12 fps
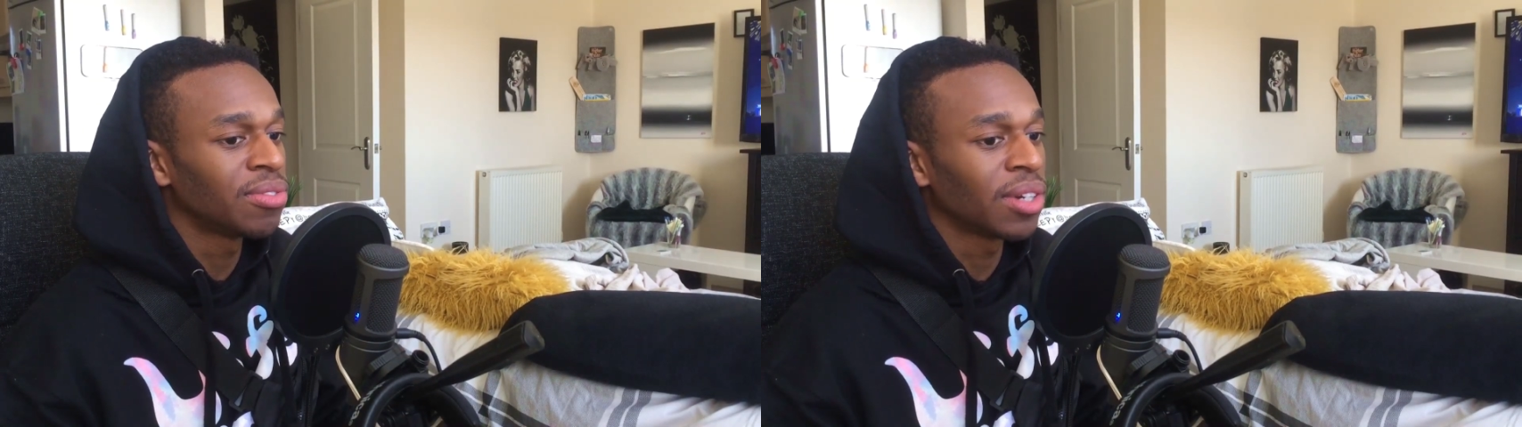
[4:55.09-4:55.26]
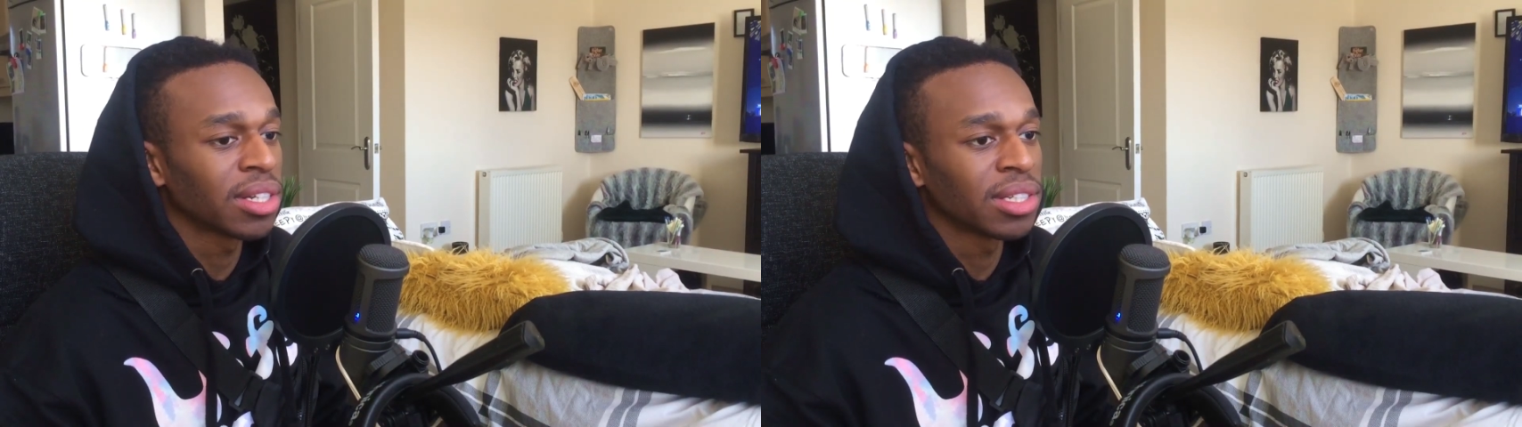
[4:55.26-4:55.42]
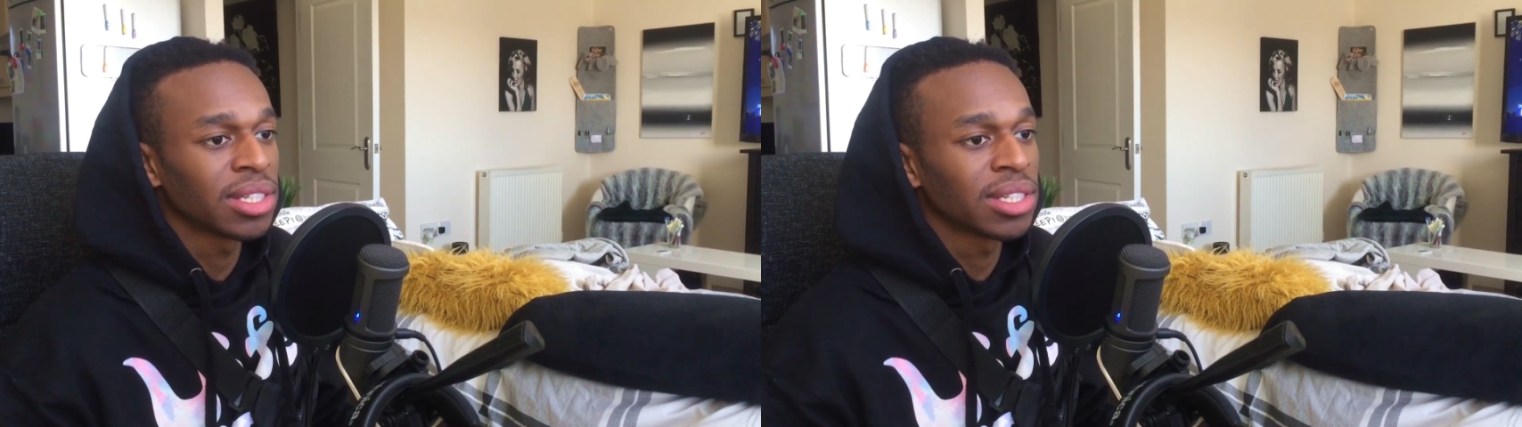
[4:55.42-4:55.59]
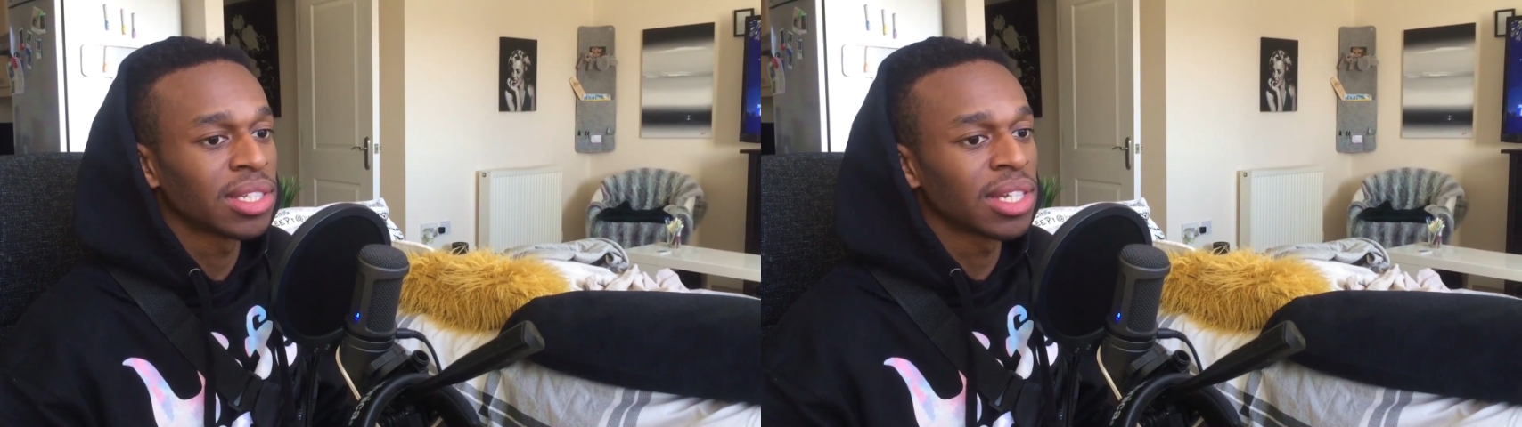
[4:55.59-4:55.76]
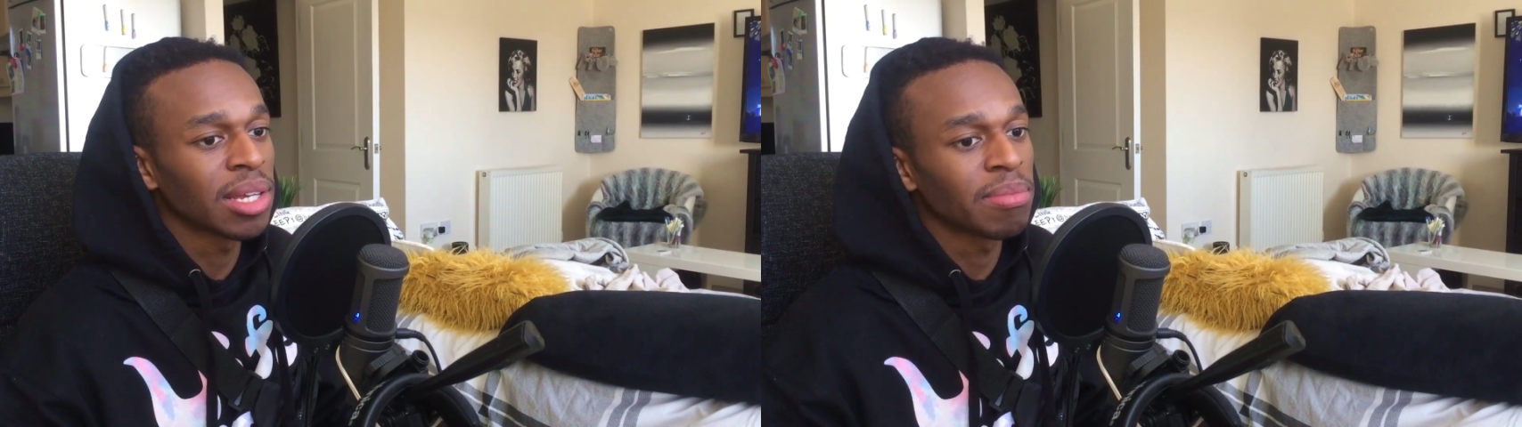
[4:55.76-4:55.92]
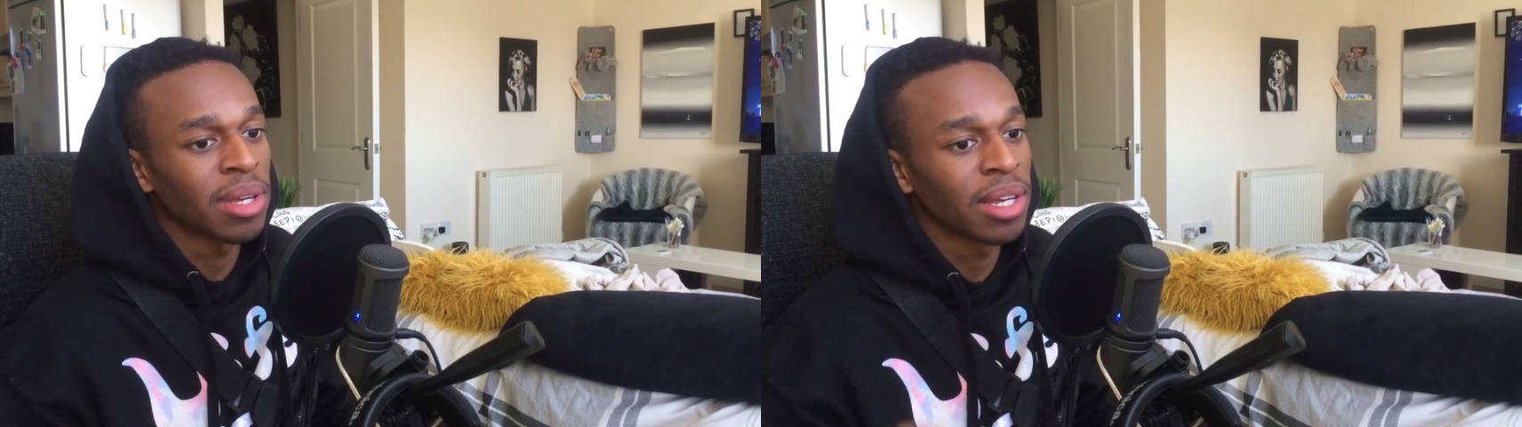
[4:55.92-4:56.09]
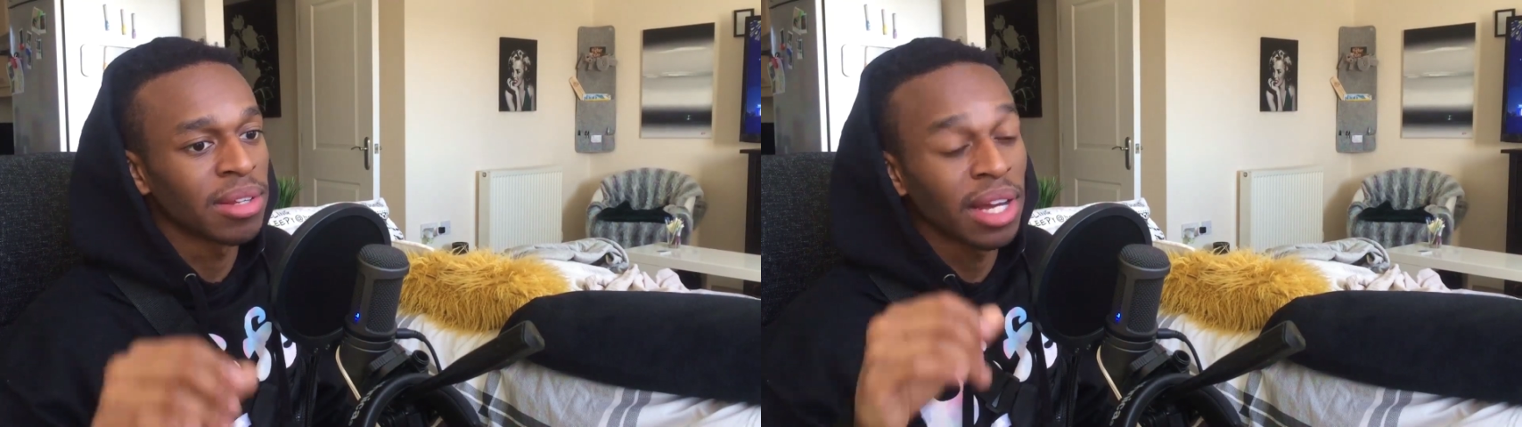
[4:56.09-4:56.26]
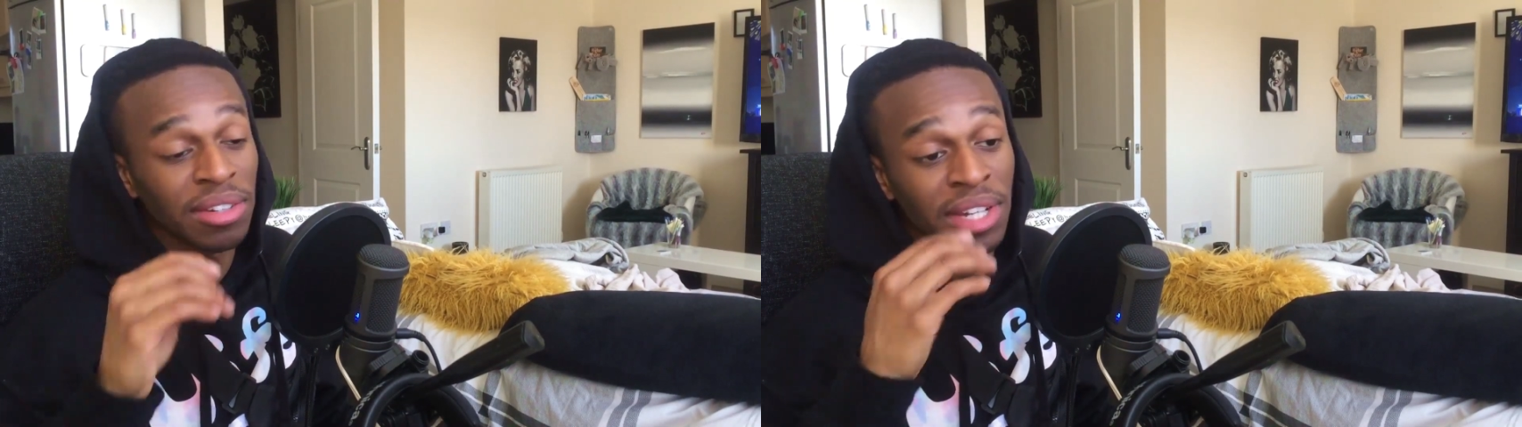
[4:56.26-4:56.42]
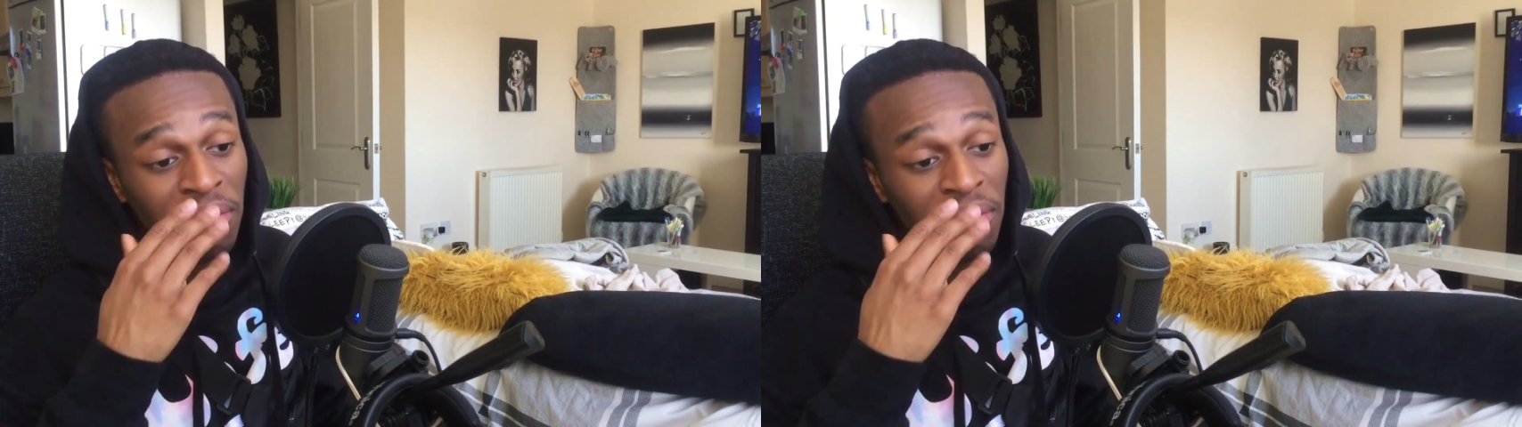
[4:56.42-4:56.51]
He's fucking sick, man.